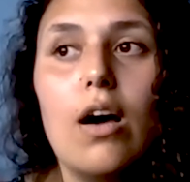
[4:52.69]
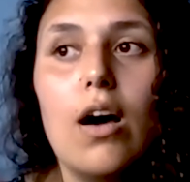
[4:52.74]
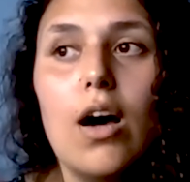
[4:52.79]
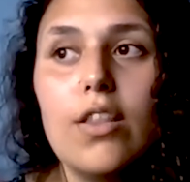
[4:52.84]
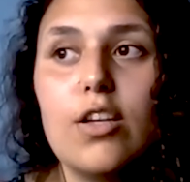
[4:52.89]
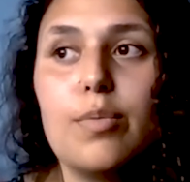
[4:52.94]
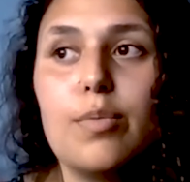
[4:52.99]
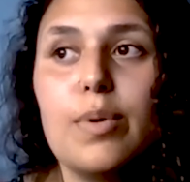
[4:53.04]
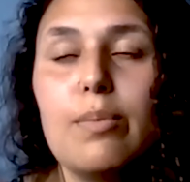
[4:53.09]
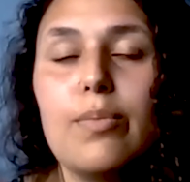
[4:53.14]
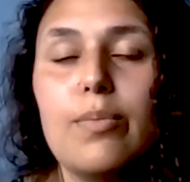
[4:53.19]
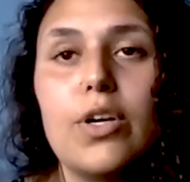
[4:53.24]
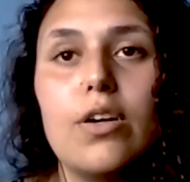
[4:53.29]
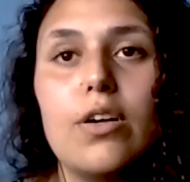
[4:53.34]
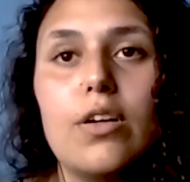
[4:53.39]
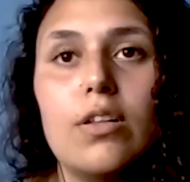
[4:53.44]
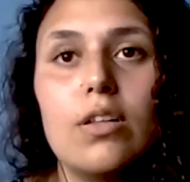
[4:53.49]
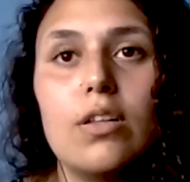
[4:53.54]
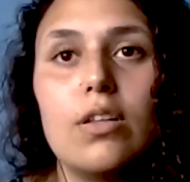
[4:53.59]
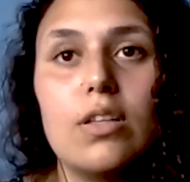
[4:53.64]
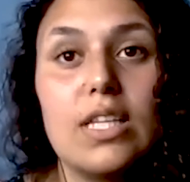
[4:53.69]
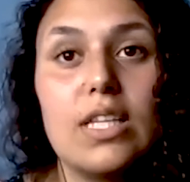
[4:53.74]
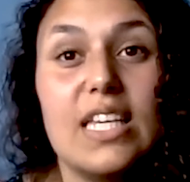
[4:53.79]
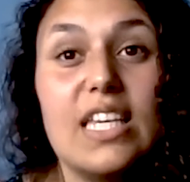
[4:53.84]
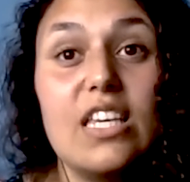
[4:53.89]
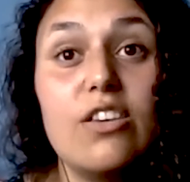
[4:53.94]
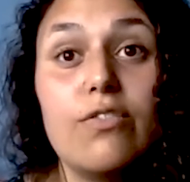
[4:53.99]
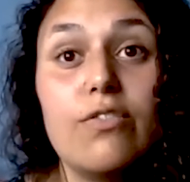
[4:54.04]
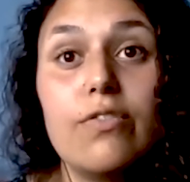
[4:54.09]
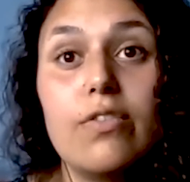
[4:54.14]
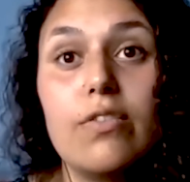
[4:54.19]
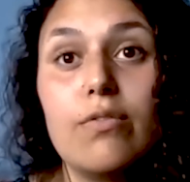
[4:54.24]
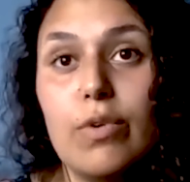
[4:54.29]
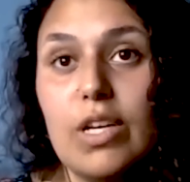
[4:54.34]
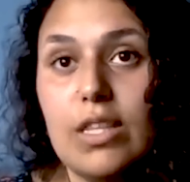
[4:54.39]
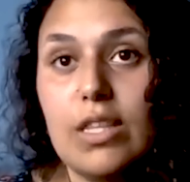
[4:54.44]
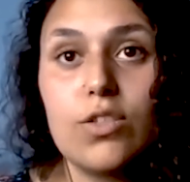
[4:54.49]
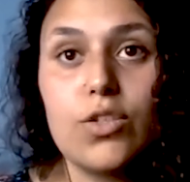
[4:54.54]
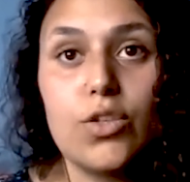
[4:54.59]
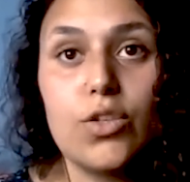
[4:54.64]
Other people leave
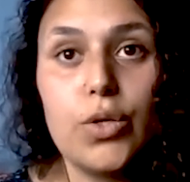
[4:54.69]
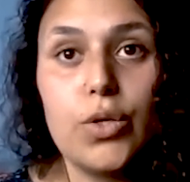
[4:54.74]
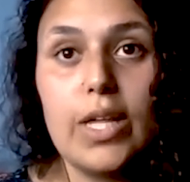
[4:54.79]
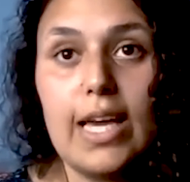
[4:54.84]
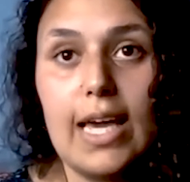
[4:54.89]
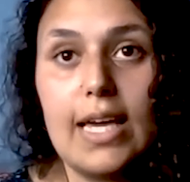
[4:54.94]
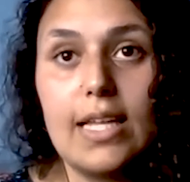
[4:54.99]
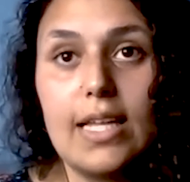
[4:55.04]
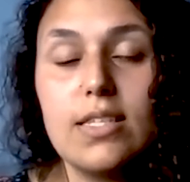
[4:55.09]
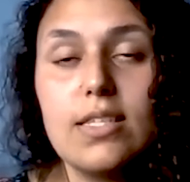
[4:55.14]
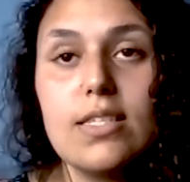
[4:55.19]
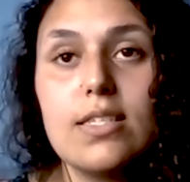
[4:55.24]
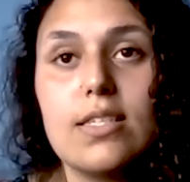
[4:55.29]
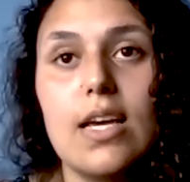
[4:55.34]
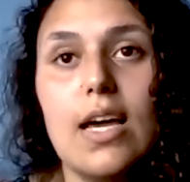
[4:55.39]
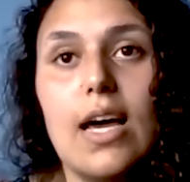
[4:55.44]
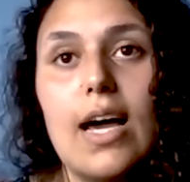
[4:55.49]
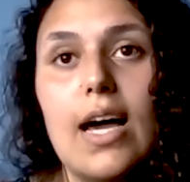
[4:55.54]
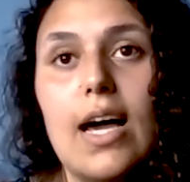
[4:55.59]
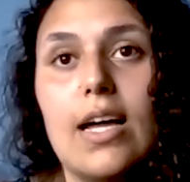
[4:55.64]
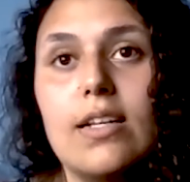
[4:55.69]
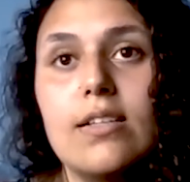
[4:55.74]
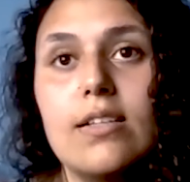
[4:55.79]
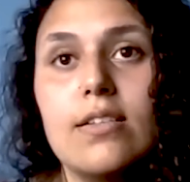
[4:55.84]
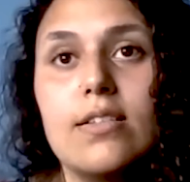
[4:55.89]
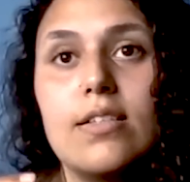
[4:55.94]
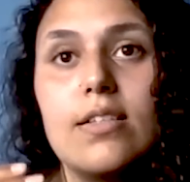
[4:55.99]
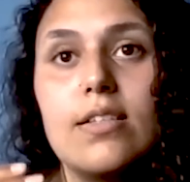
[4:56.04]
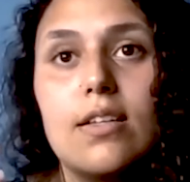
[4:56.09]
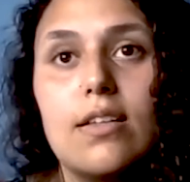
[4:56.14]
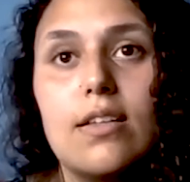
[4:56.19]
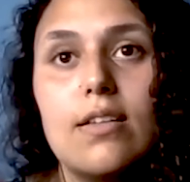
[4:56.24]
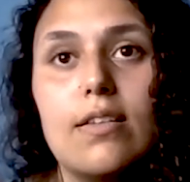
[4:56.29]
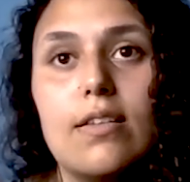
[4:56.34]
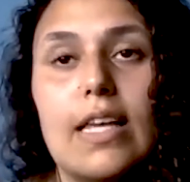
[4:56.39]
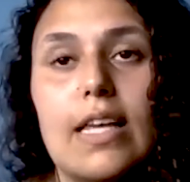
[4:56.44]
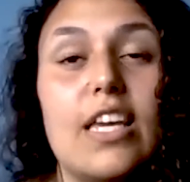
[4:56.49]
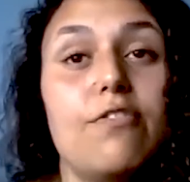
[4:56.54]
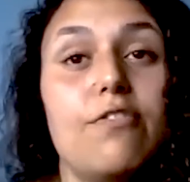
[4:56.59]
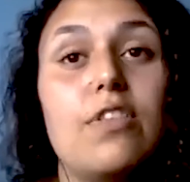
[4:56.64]
when school ends, and
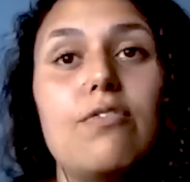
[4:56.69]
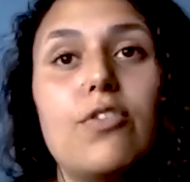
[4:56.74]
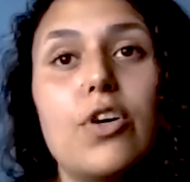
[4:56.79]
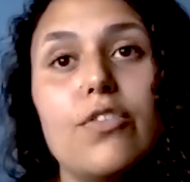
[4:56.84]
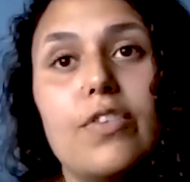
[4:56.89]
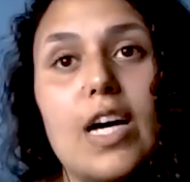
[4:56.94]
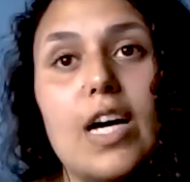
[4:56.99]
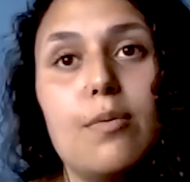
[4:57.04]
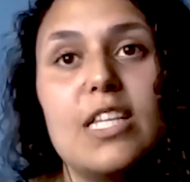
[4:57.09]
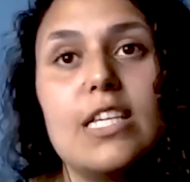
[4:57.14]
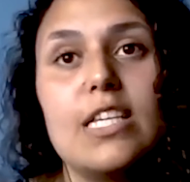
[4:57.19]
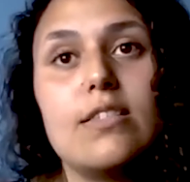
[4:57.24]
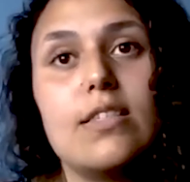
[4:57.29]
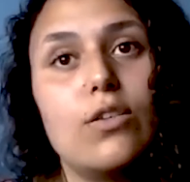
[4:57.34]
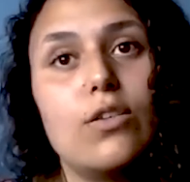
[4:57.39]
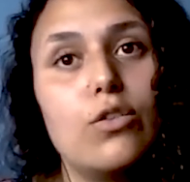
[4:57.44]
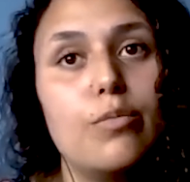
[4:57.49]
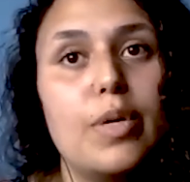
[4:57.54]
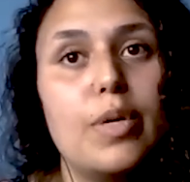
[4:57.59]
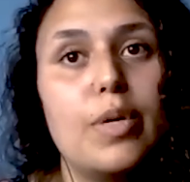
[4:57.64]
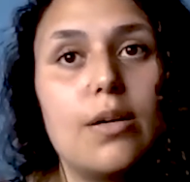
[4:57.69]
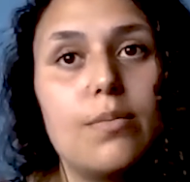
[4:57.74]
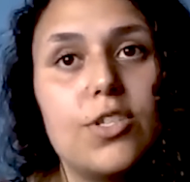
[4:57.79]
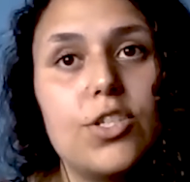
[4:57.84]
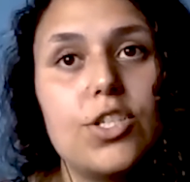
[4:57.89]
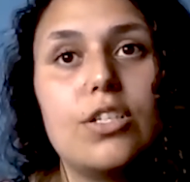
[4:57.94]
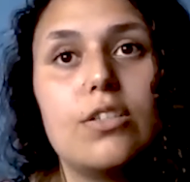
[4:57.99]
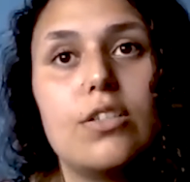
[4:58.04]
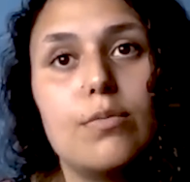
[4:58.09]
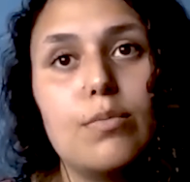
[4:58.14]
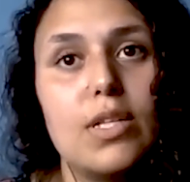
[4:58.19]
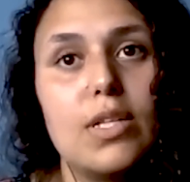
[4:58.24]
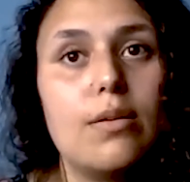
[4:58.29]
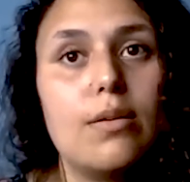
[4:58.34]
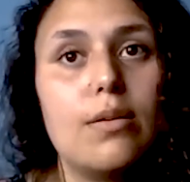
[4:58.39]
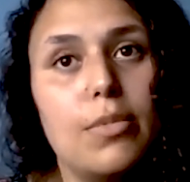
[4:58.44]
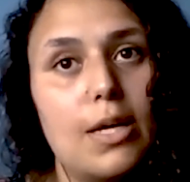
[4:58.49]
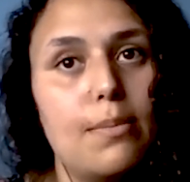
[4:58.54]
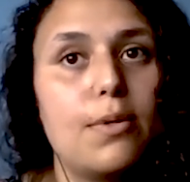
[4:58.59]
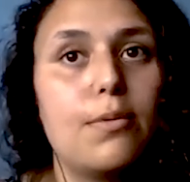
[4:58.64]
like if they've got families, they'll go and pick up the children, blah,
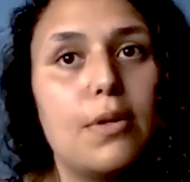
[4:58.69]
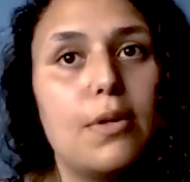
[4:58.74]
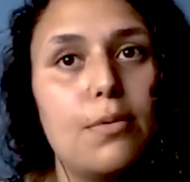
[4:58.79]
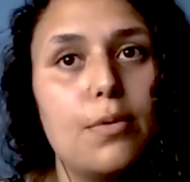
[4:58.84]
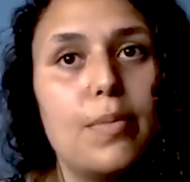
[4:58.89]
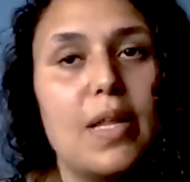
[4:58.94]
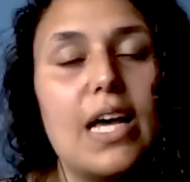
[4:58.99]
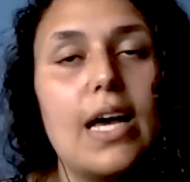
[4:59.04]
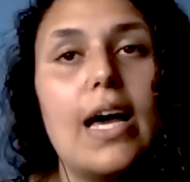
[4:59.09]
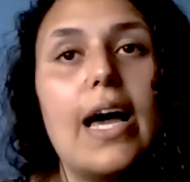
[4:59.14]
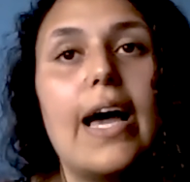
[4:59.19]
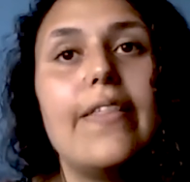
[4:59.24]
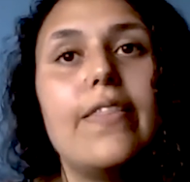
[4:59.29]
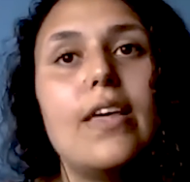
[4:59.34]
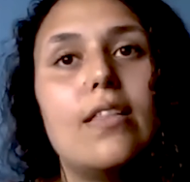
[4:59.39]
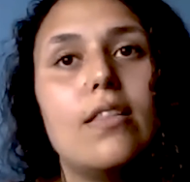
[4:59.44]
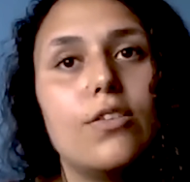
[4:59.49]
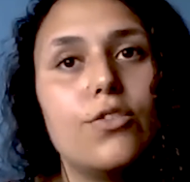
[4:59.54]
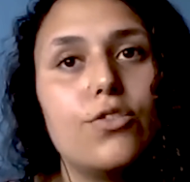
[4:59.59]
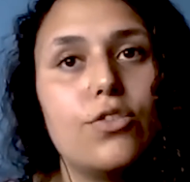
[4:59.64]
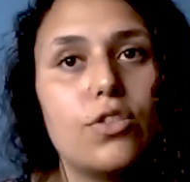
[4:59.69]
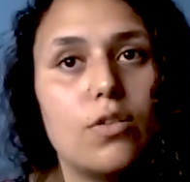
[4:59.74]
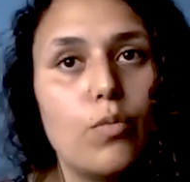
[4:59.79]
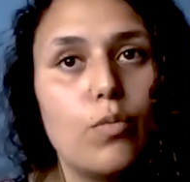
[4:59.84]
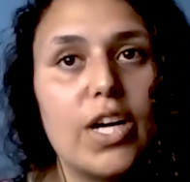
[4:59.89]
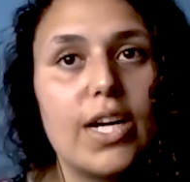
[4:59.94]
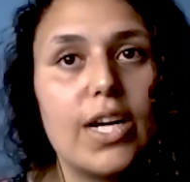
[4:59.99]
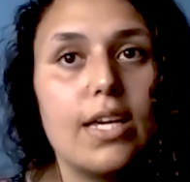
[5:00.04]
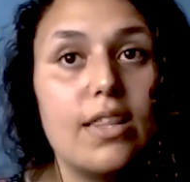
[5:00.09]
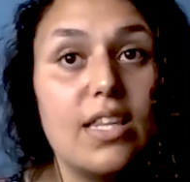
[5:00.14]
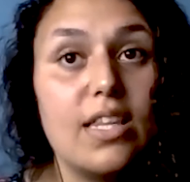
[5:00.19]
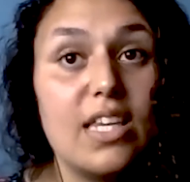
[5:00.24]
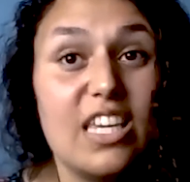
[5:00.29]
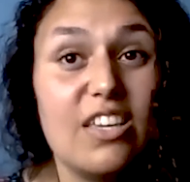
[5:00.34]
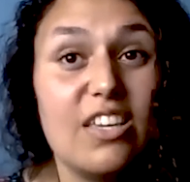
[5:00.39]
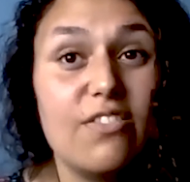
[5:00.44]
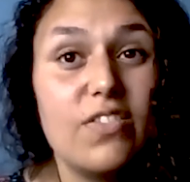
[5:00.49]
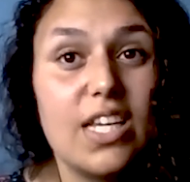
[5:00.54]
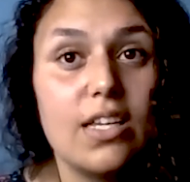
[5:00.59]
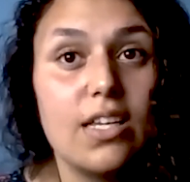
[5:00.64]
blah, blah, blah, blah. And then they'll do some work in the
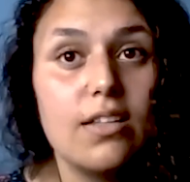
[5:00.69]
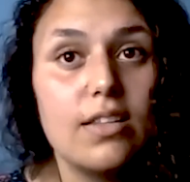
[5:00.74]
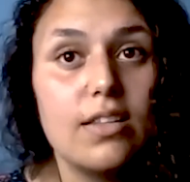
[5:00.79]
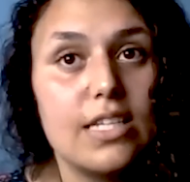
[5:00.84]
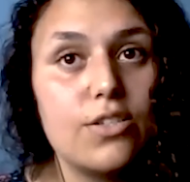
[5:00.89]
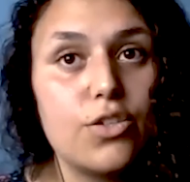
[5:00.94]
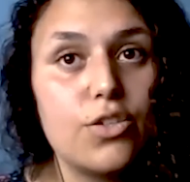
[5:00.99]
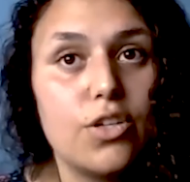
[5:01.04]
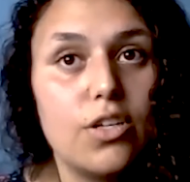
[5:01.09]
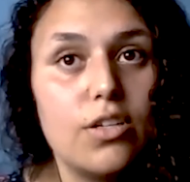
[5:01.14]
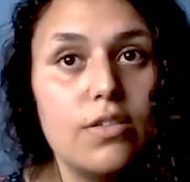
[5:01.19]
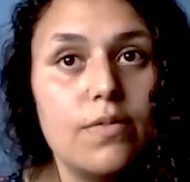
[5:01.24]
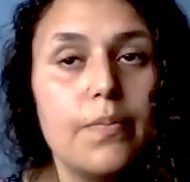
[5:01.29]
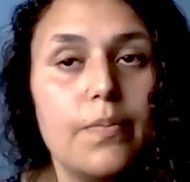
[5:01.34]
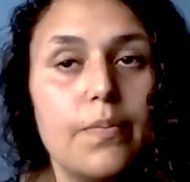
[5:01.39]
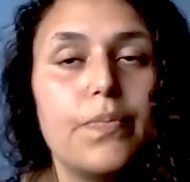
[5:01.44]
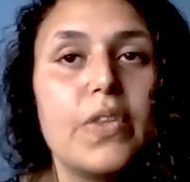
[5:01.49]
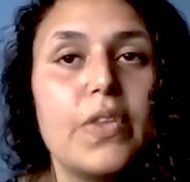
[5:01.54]
evening later on.